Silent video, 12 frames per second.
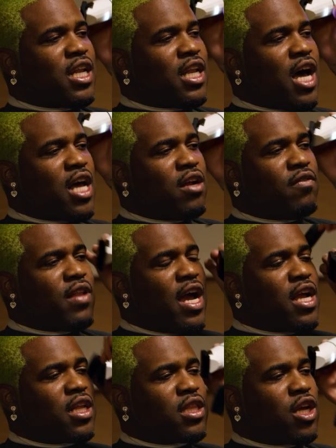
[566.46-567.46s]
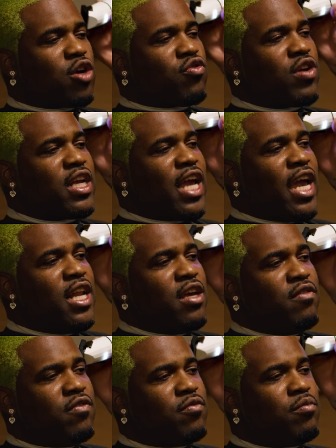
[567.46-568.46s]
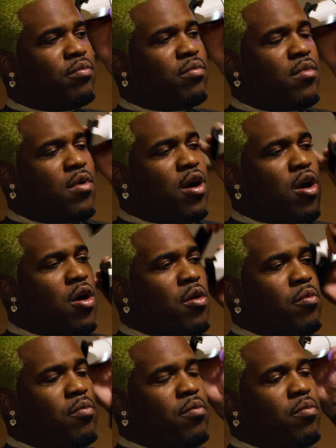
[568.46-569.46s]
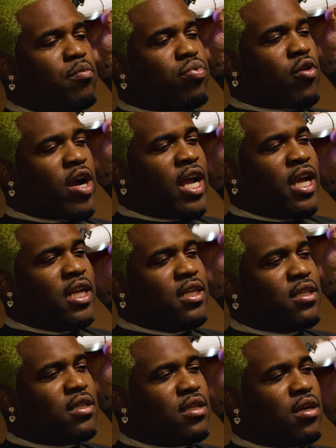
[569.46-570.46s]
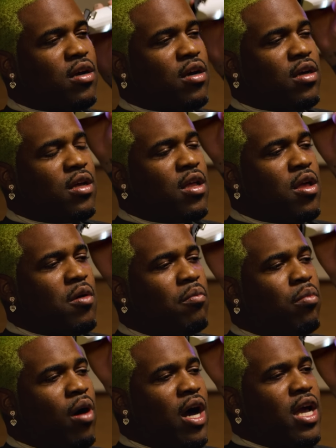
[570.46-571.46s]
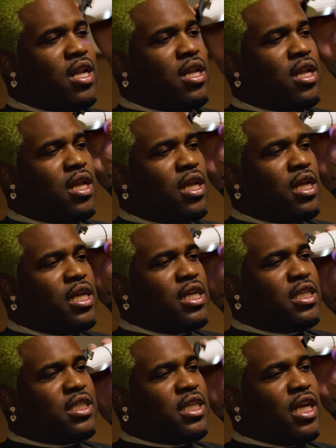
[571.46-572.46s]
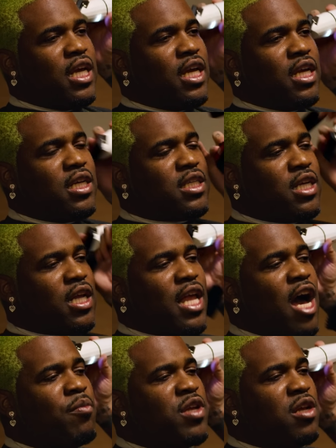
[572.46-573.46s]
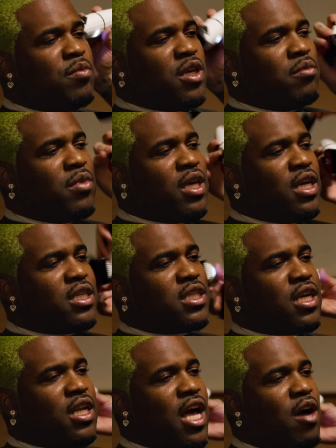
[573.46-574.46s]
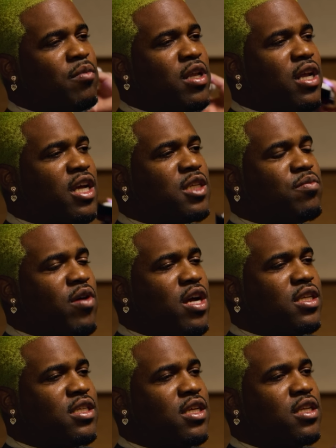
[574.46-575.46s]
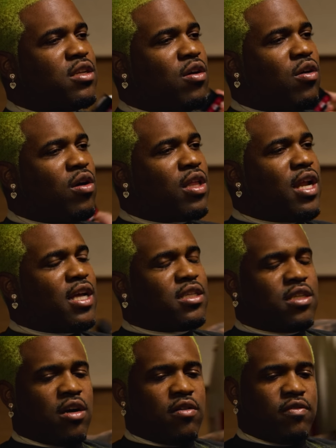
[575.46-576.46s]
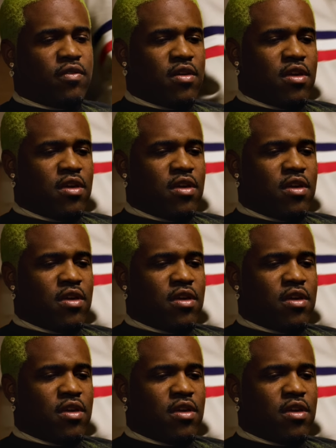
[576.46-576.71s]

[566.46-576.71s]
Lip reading: a lot of like the creative brain, but she allowed me to be me and she allowed me to express and all of that stuff.